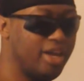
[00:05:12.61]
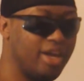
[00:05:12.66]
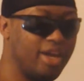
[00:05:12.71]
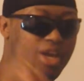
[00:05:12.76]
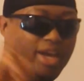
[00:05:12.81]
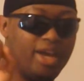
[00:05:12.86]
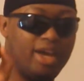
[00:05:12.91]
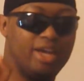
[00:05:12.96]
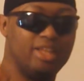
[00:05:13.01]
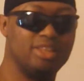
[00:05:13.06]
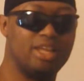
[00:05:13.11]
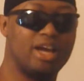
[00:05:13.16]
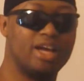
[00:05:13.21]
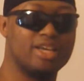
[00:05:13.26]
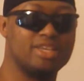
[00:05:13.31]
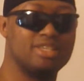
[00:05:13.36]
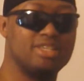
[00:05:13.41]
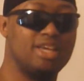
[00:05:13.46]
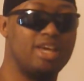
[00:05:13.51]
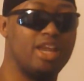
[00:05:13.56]
And like I
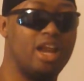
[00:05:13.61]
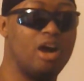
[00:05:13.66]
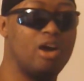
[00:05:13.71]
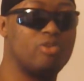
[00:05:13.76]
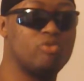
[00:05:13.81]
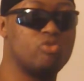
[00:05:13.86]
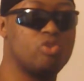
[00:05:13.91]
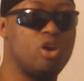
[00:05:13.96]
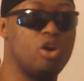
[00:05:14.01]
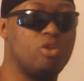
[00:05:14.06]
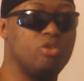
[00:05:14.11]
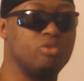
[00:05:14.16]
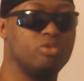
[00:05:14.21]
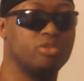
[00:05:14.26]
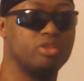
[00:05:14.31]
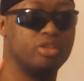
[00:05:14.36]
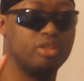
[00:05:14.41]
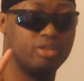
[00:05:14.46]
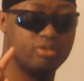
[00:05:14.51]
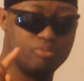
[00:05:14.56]
said,
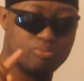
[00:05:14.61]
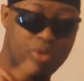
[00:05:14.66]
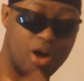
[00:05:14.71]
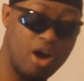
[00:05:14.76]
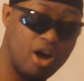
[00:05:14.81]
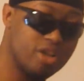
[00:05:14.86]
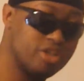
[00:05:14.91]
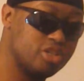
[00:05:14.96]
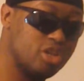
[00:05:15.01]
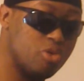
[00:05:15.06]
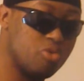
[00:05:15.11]
Poncho